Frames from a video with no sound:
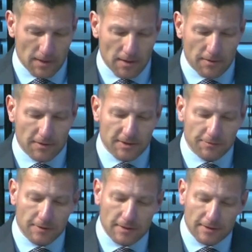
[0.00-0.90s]
The
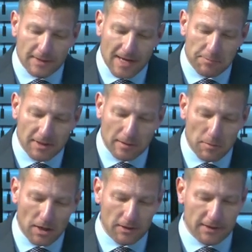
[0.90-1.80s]
difficult capital
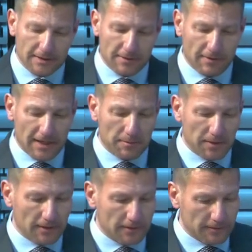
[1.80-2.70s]
market
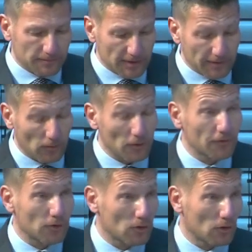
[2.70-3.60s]
environment is
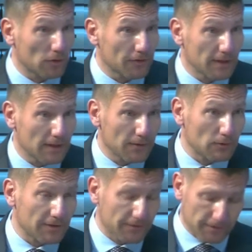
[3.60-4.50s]
also causing
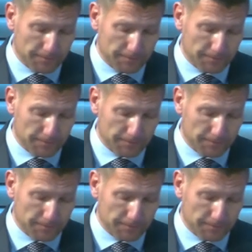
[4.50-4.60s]
unrest.